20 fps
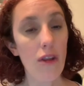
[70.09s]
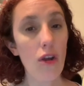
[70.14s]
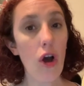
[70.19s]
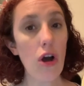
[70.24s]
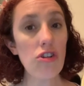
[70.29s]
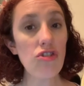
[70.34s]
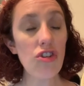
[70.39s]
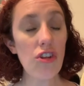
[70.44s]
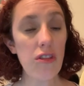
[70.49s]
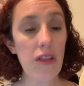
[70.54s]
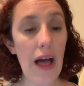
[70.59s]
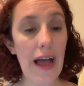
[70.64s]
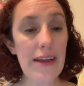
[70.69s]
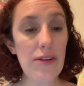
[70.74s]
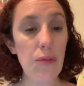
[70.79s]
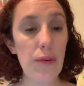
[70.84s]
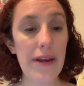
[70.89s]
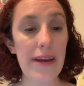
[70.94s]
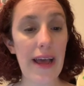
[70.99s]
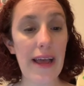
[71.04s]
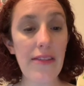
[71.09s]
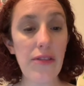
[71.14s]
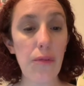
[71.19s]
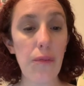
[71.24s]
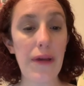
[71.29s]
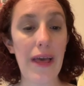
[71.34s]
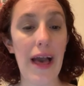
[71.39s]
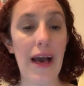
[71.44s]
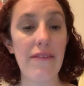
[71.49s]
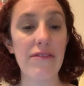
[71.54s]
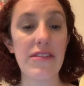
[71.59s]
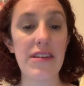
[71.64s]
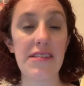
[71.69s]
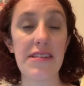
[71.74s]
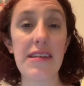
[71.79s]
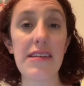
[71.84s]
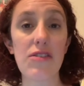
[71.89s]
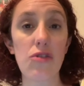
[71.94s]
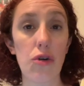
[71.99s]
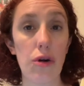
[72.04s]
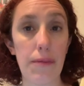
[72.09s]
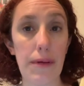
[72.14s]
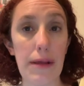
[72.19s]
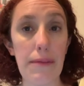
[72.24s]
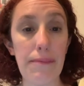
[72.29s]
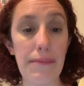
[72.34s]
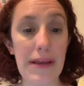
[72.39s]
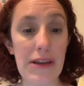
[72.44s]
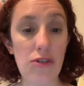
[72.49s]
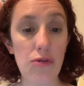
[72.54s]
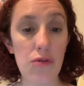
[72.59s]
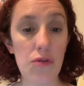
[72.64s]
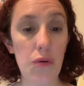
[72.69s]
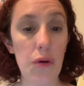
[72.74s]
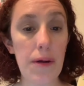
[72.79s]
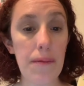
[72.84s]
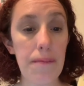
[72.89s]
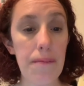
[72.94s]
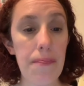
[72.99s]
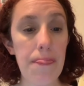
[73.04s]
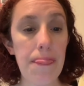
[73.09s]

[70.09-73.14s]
On July 29th, we have Disney's Caribbean Beach Resort.